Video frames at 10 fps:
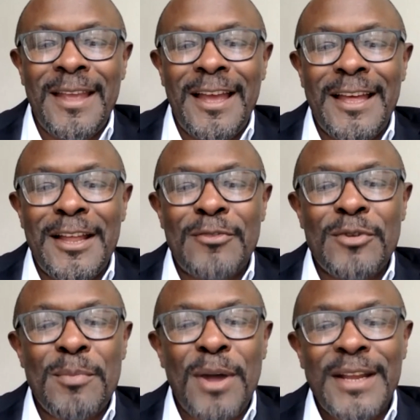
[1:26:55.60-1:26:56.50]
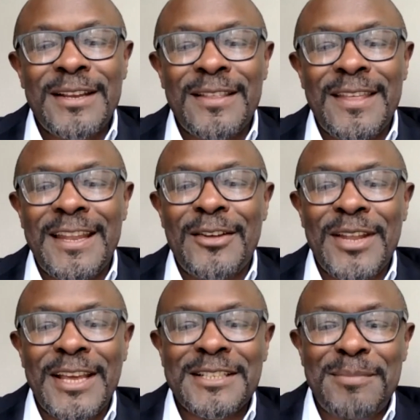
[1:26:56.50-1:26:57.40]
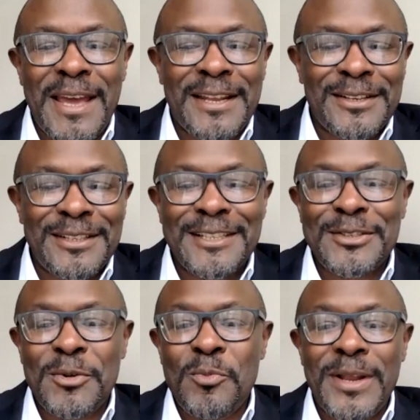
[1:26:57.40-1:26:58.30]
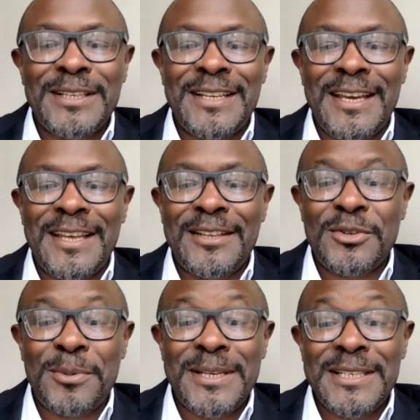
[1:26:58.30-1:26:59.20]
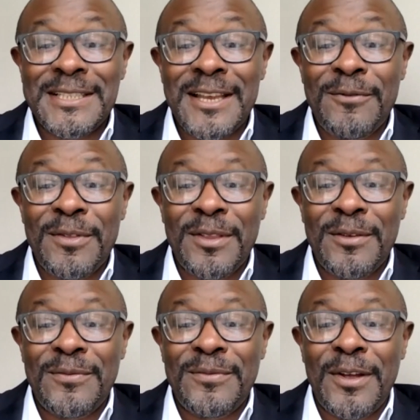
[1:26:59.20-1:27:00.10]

A reminder that our next panel is on Wednesday, the 27th of